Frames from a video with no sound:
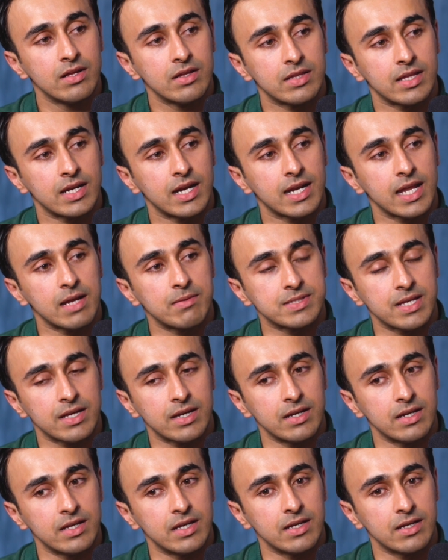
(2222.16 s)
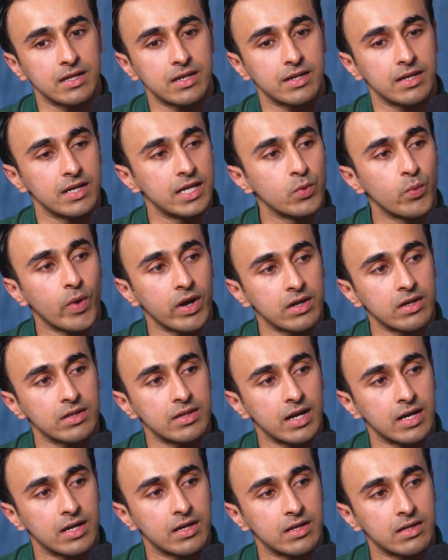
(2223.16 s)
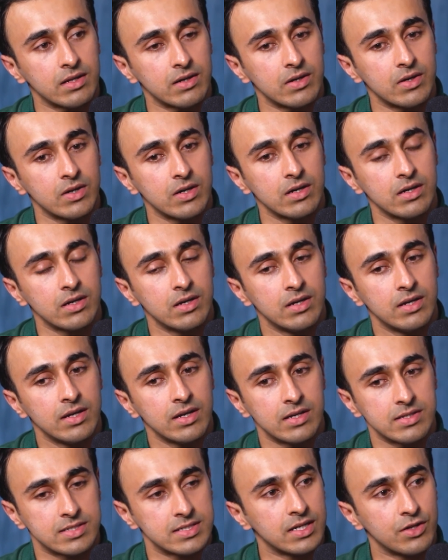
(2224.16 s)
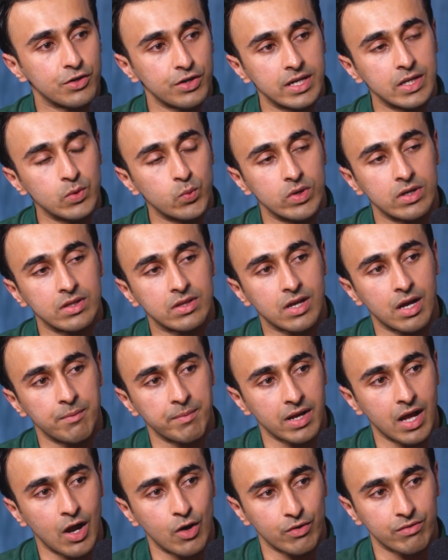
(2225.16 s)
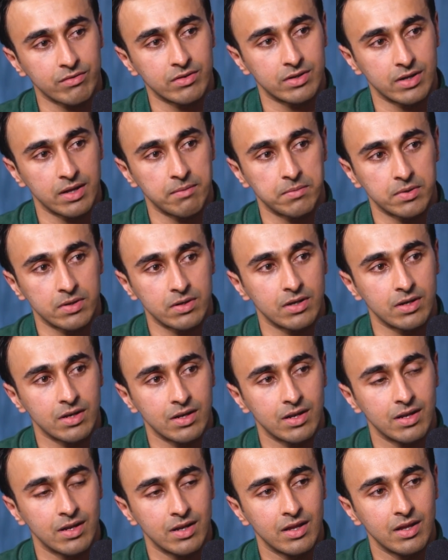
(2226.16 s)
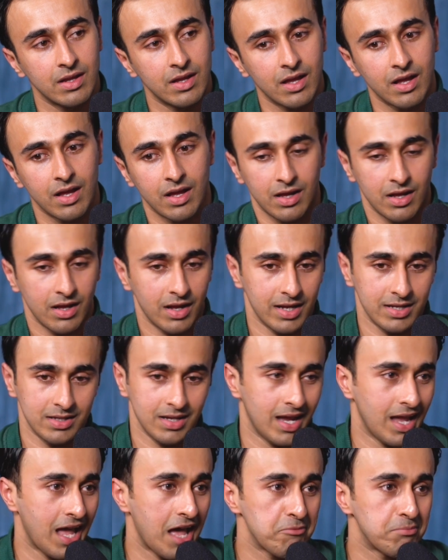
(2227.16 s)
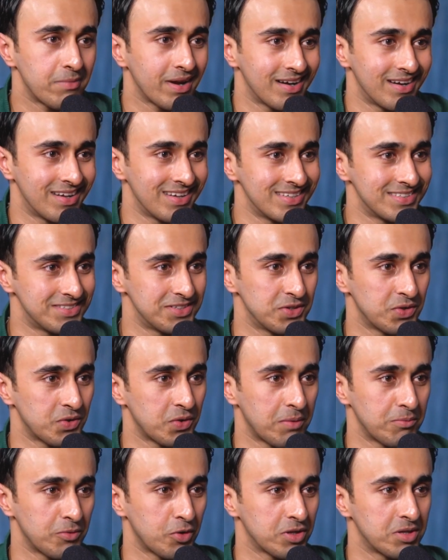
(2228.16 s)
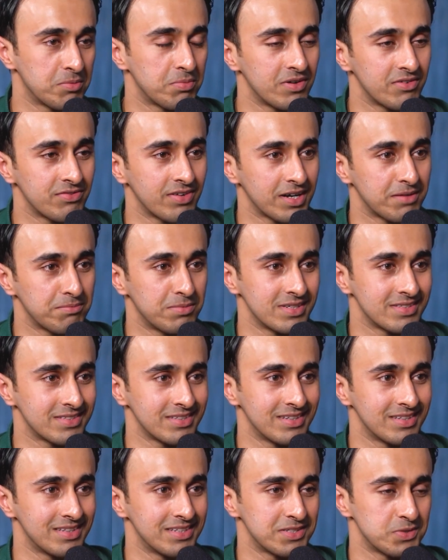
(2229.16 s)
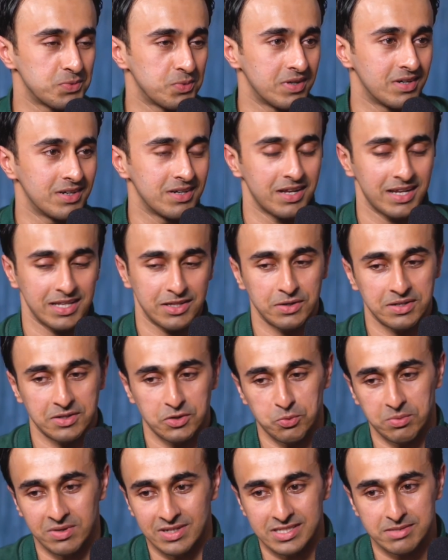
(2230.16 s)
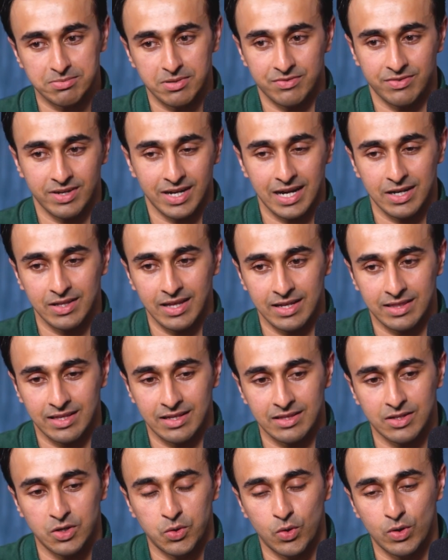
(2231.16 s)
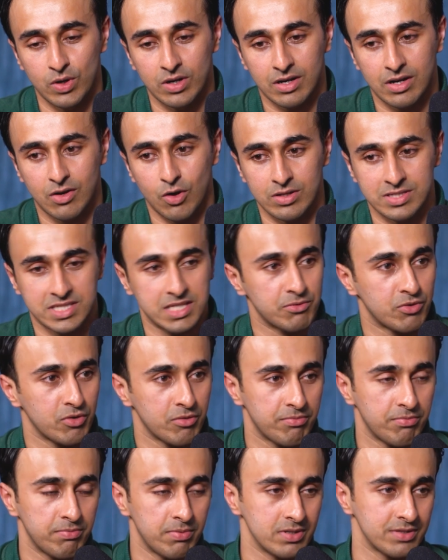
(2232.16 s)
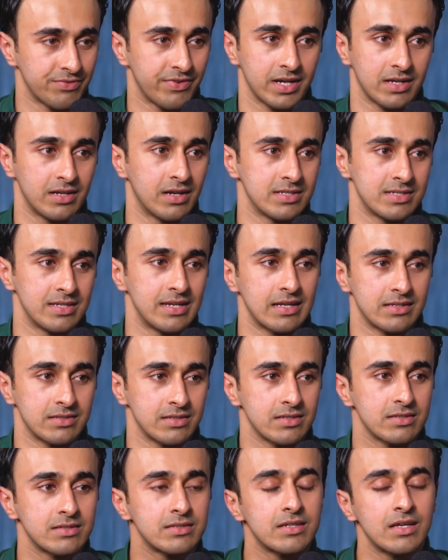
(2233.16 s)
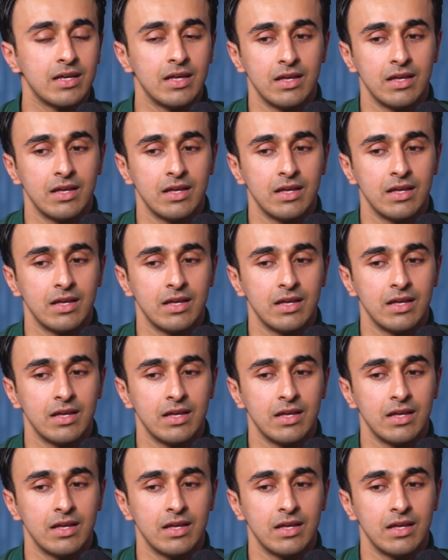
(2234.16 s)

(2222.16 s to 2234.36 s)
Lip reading: There are times I really, really wonder that is it really worth coming out of the temple? I have my days, you know, I'm not the perfect person in this world. I think nobody's perfect. I think the whole concept of perfect doesn't exist.